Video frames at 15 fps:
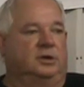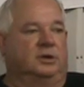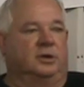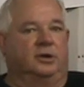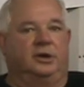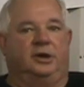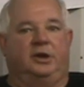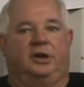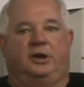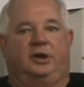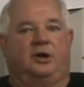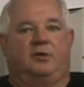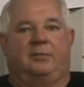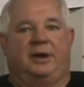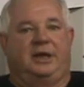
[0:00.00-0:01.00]
or it
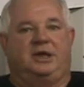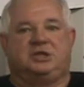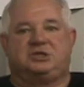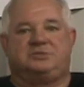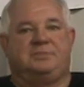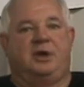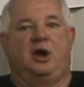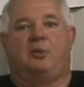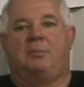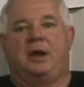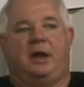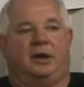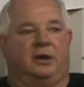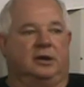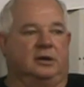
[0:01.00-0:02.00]
don't make it smell
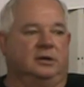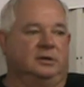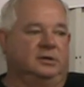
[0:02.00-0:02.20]
better.